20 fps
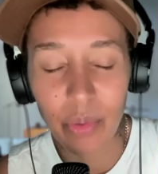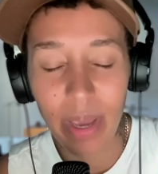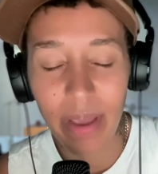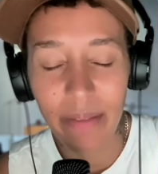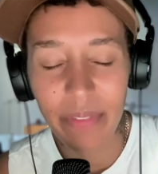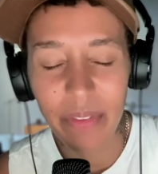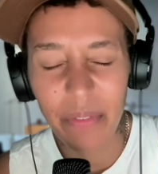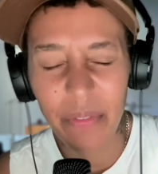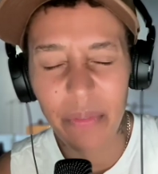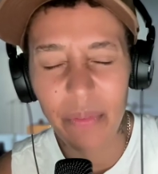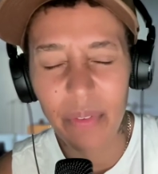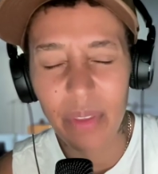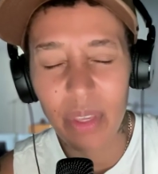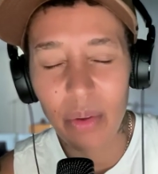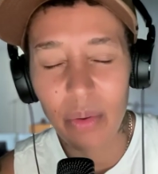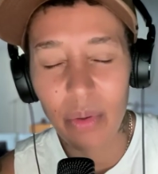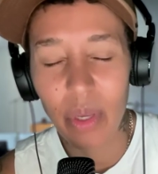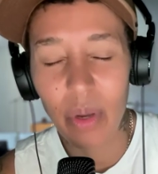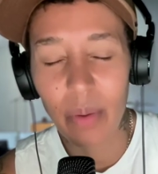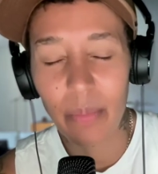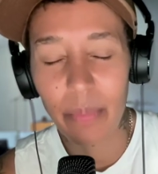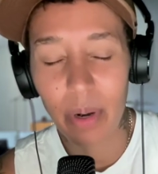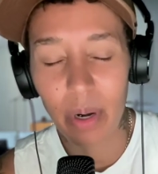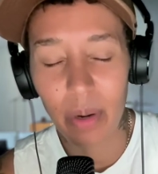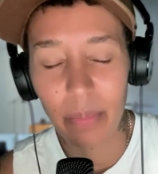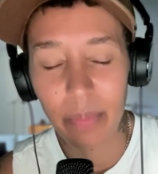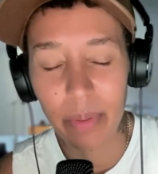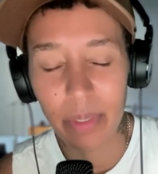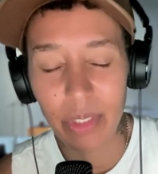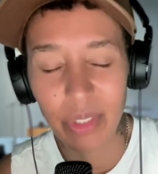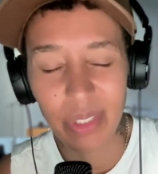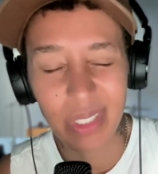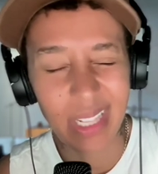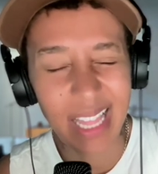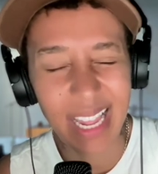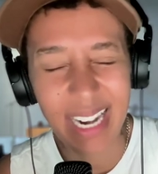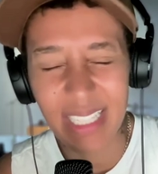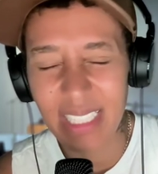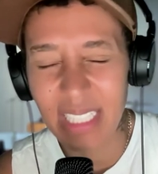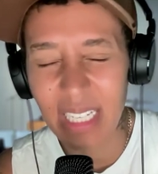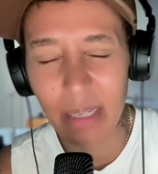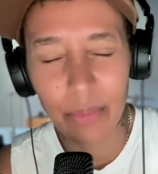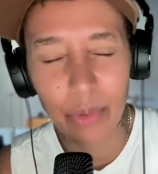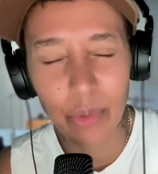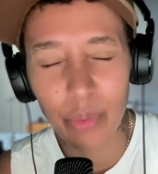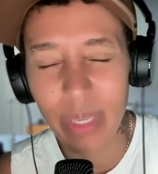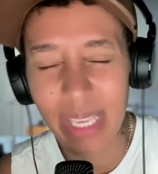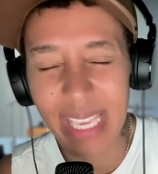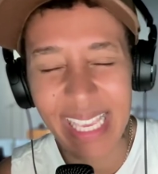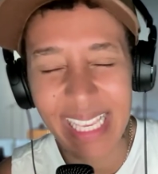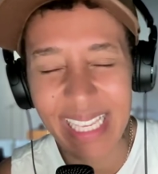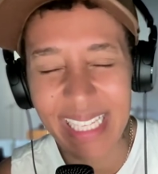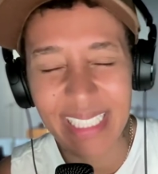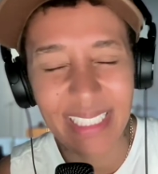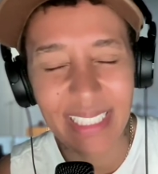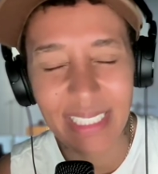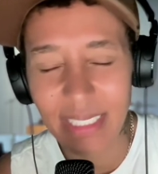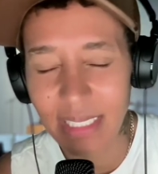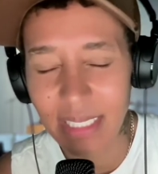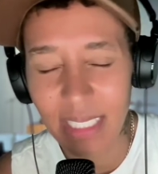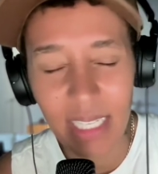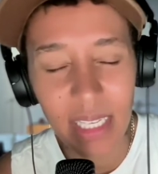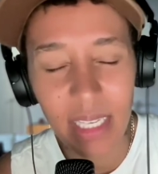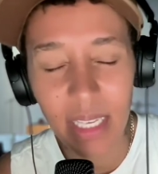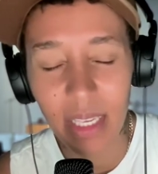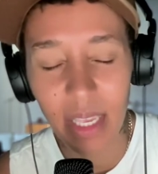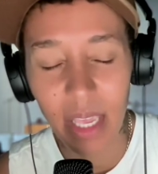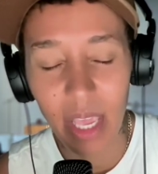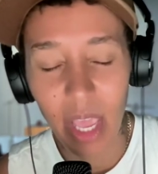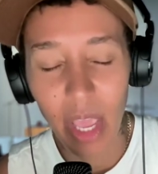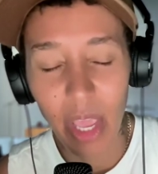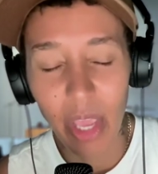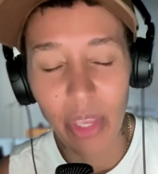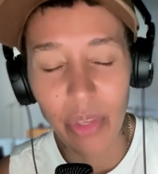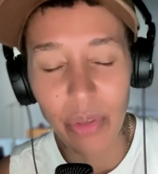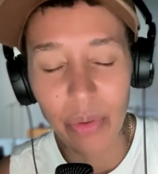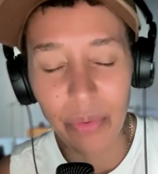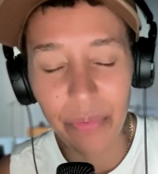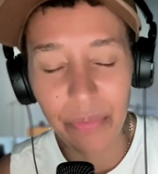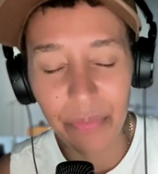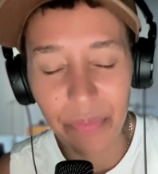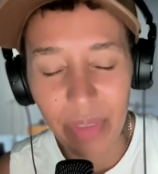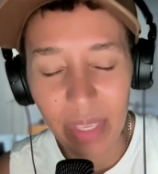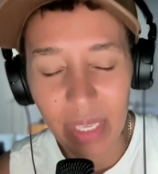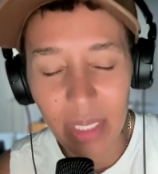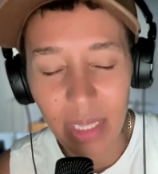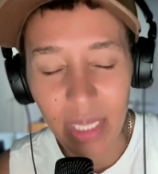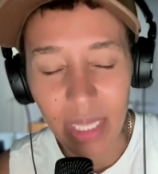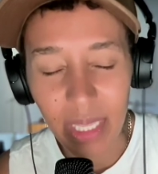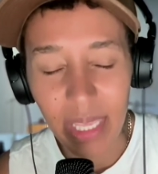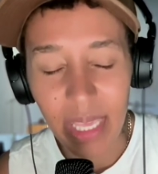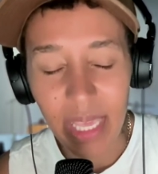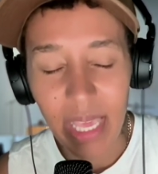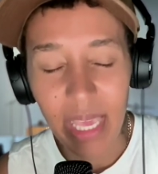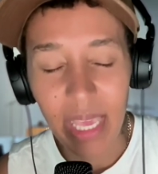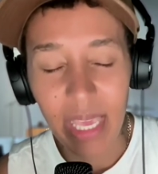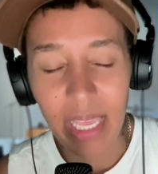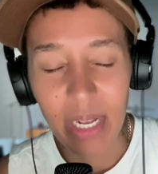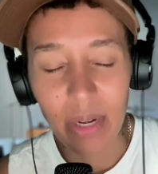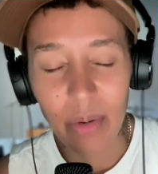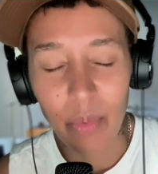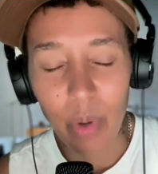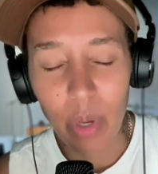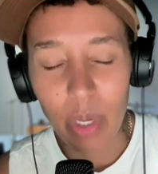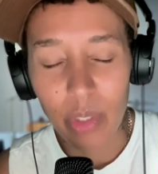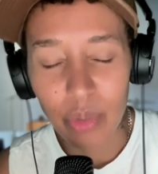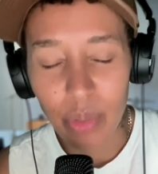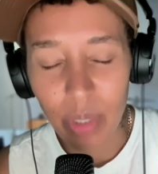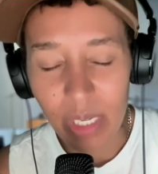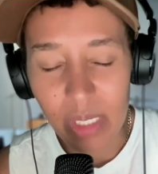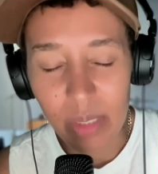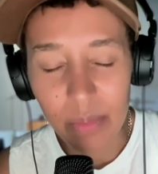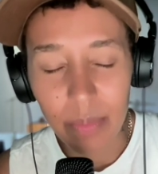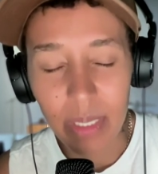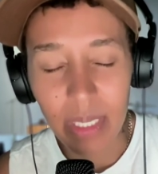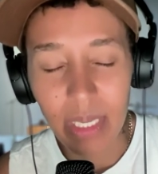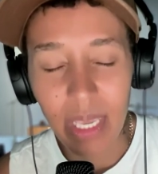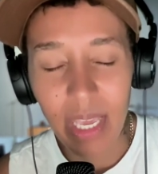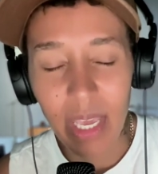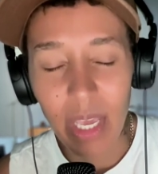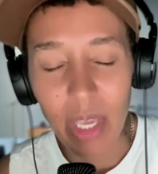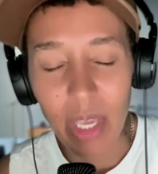You have to feel your purpose. A lot of times you can't see it, you feel it. And trust me,